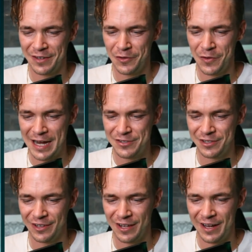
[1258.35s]
So
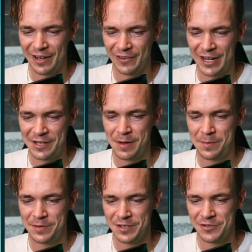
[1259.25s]
I lightened my
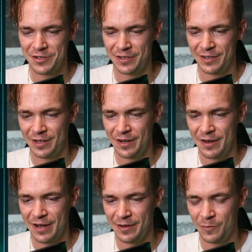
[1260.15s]
position
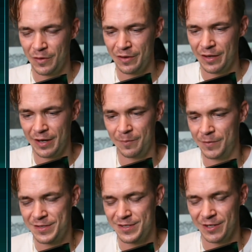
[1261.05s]

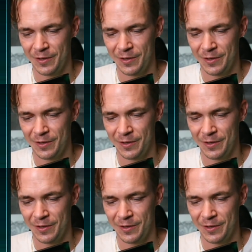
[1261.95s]
it's still in